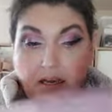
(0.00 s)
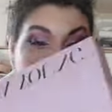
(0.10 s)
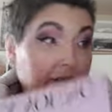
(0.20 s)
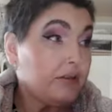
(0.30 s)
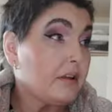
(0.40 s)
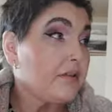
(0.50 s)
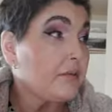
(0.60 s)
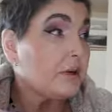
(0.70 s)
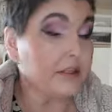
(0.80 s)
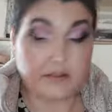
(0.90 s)
even though the
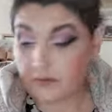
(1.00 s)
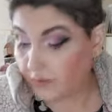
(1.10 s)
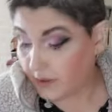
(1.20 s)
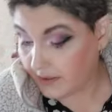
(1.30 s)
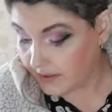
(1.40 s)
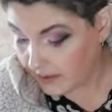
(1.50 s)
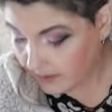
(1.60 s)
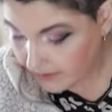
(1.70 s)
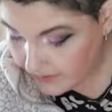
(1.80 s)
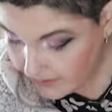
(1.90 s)
wig is on a wig
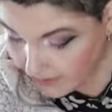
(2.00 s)
stand.